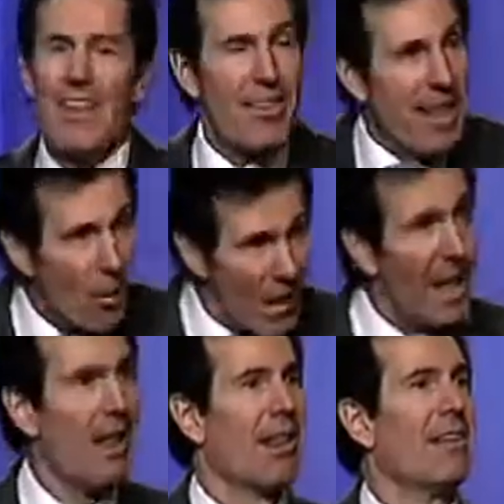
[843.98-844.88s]
They
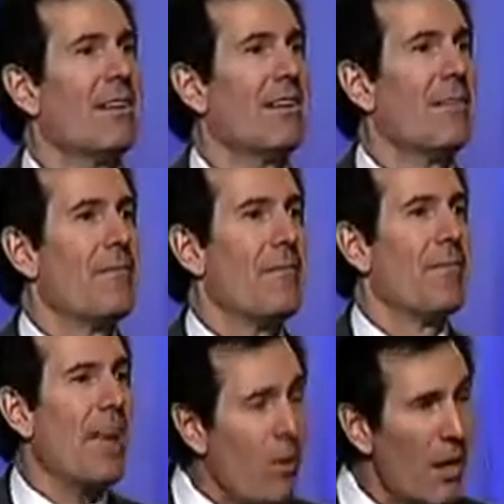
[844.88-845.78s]
will.
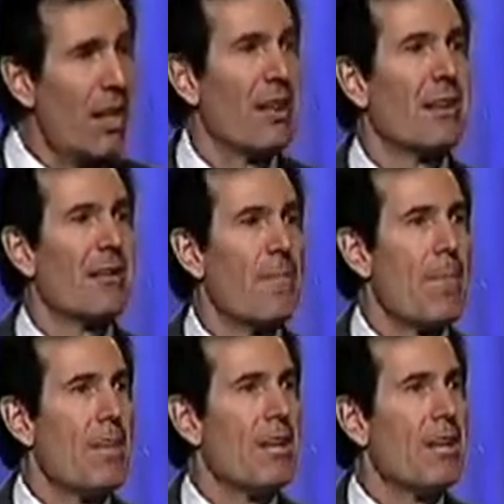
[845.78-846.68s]
They will.
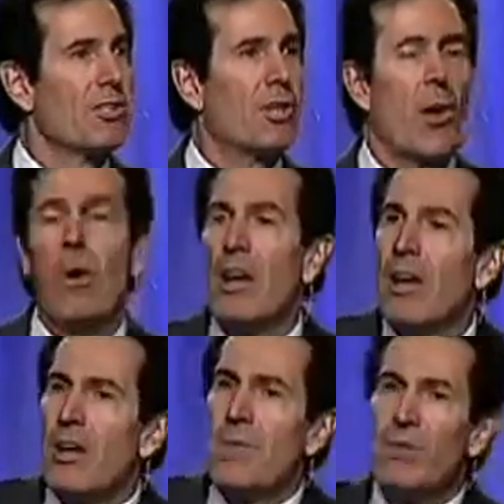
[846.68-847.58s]
So
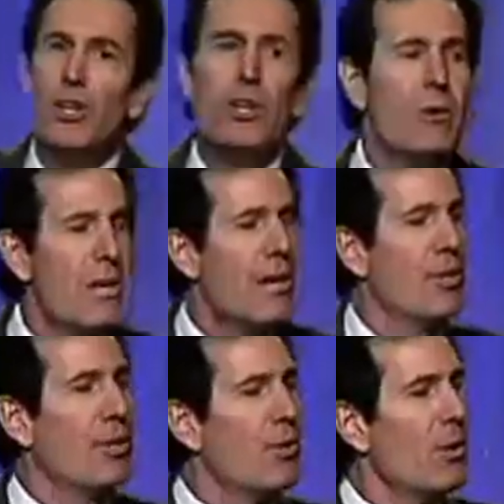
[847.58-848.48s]
you need
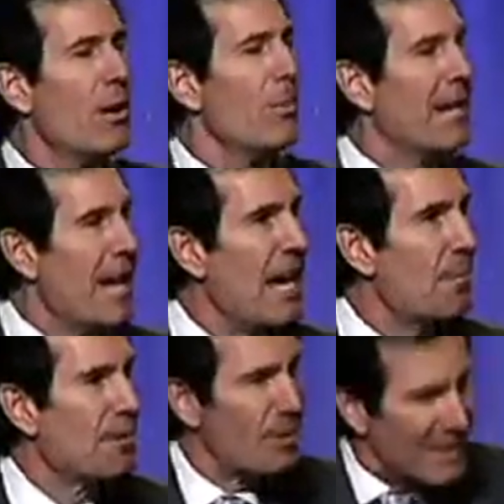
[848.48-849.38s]
to be able to